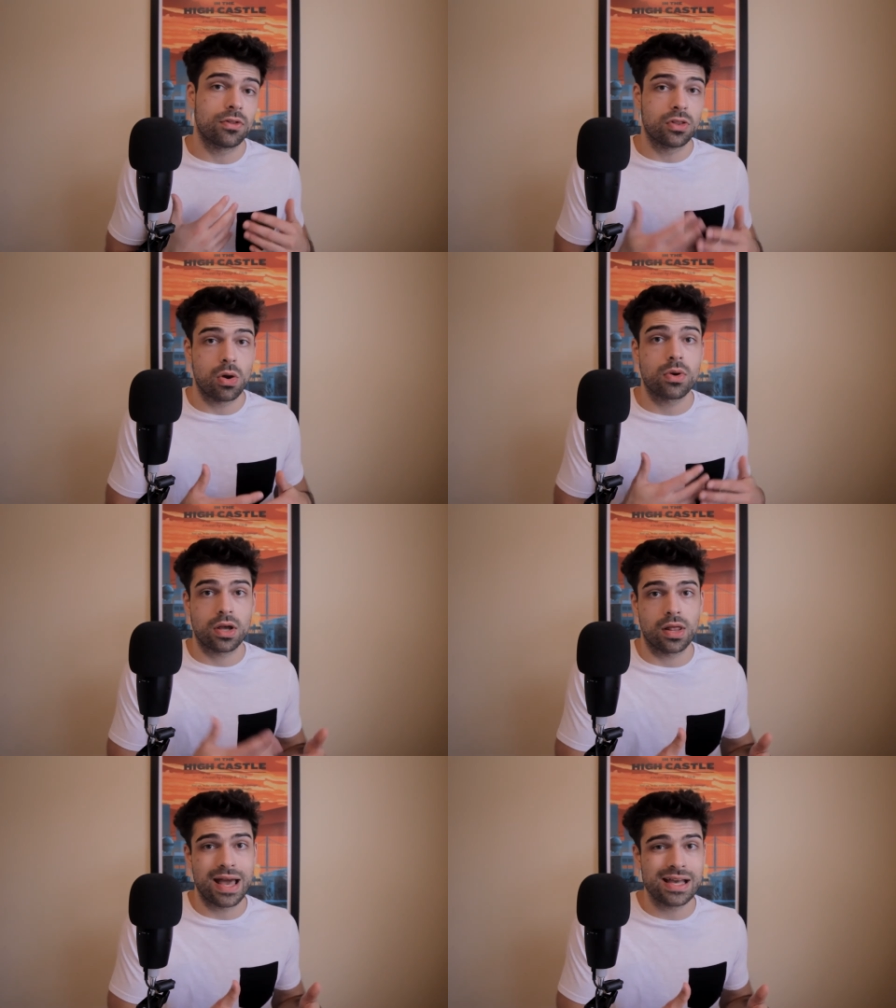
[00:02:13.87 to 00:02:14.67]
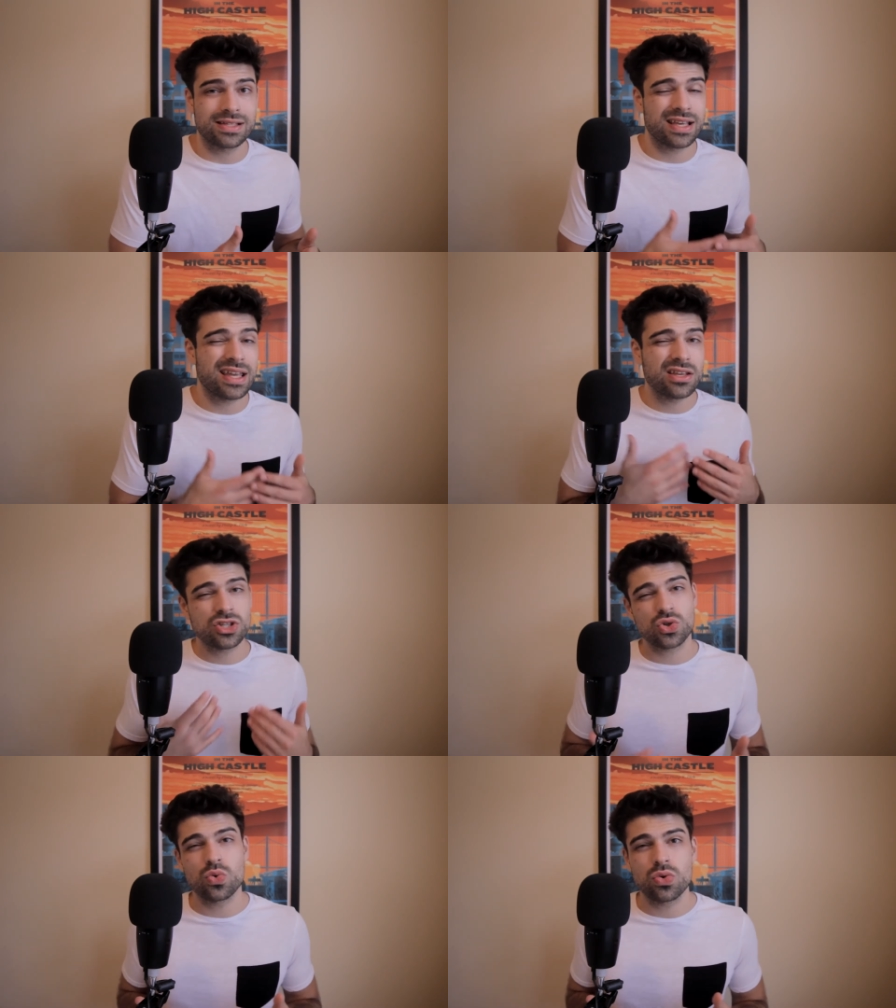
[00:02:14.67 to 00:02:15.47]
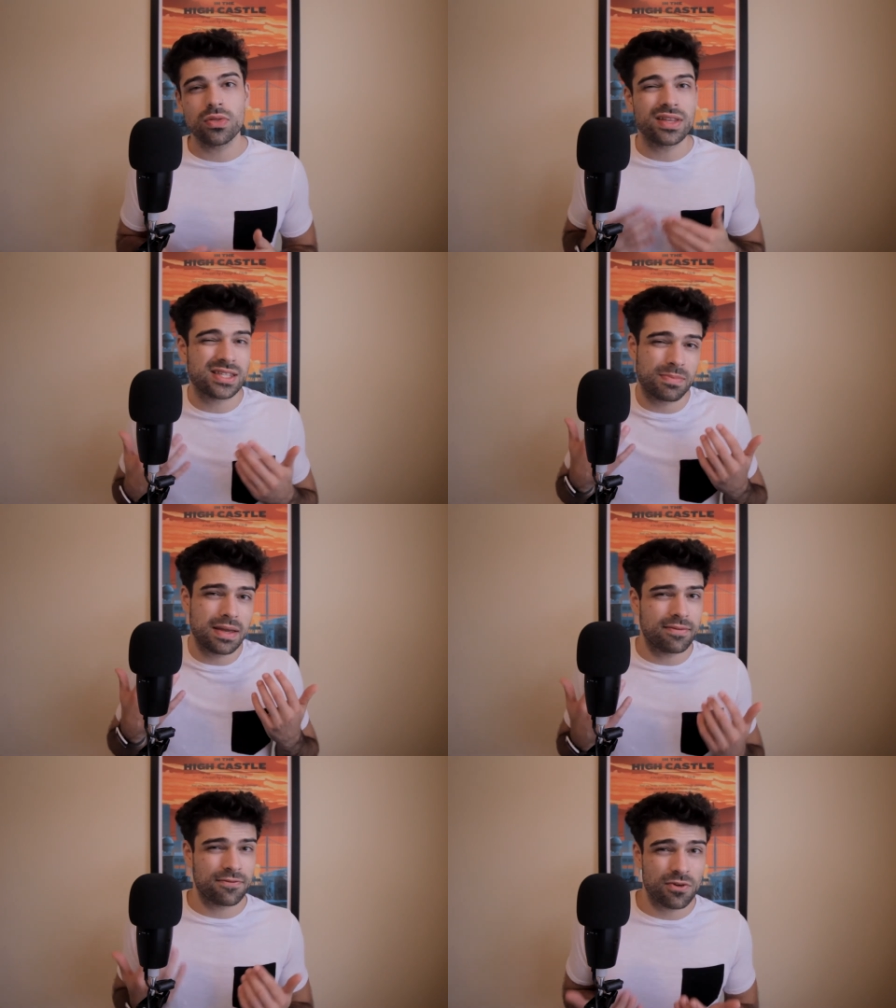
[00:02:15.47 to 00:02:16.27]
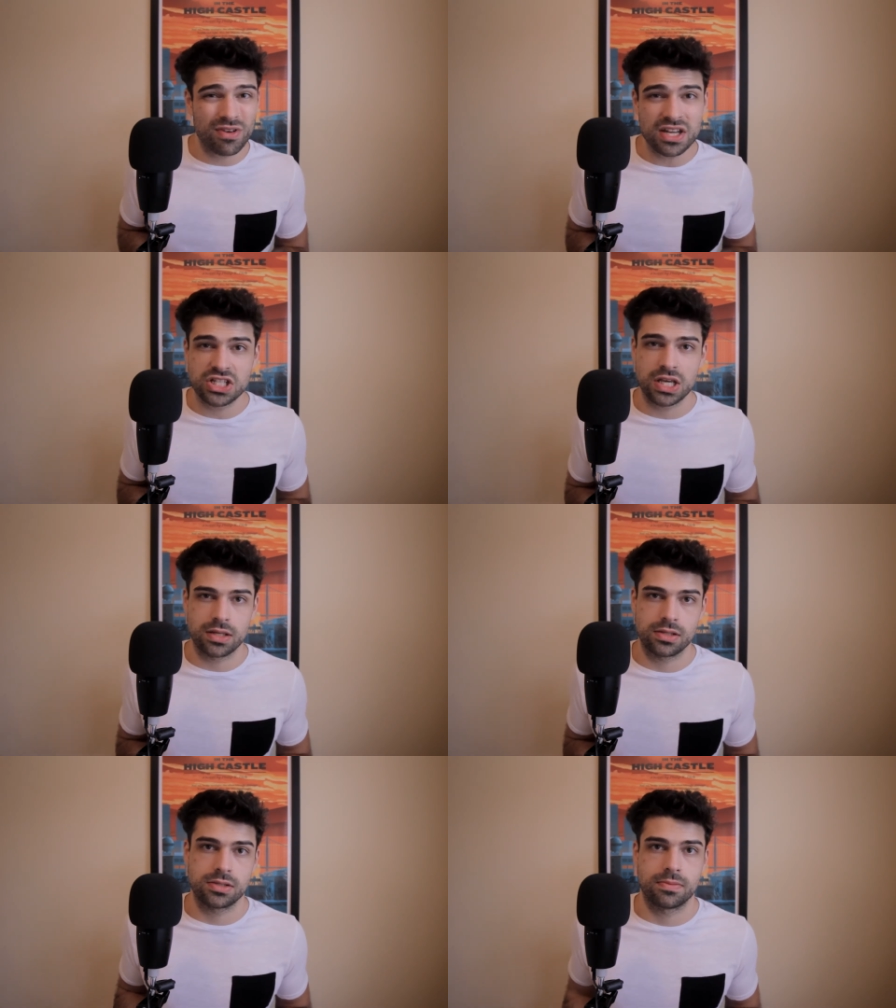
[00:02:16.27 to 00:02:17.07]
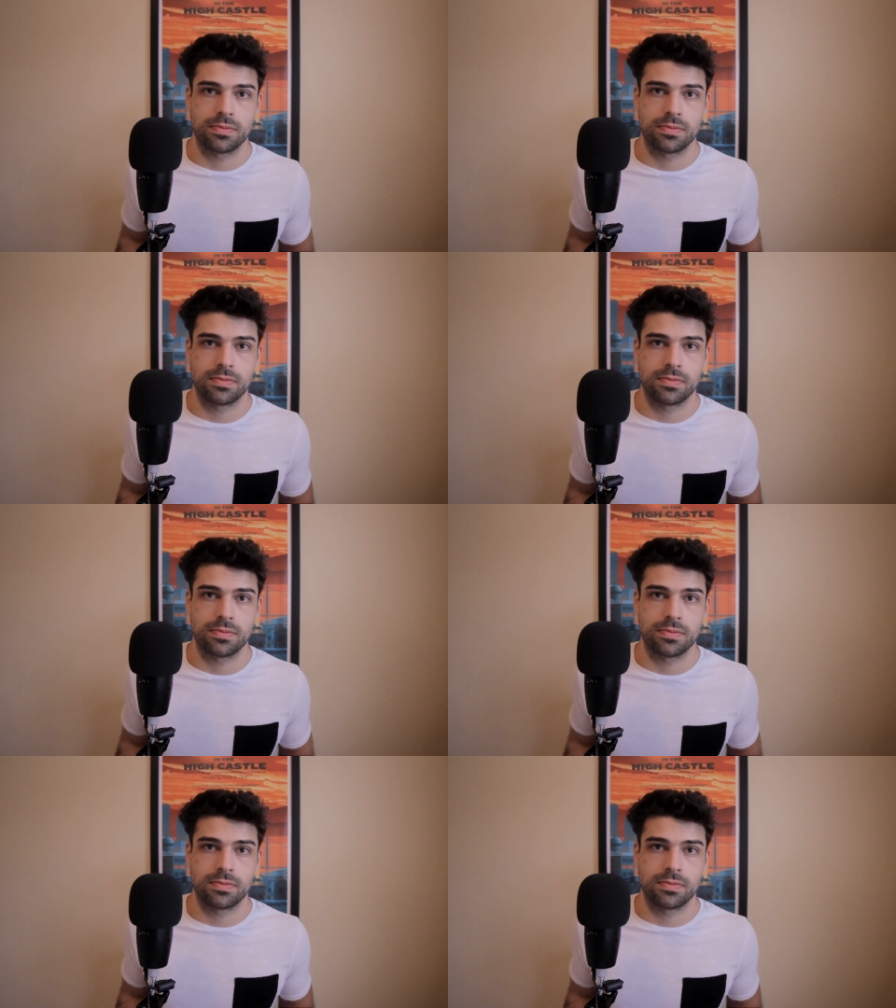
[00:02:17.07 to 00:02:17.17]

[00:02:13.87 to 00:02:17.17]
lower class in a school that's meant for rich kids.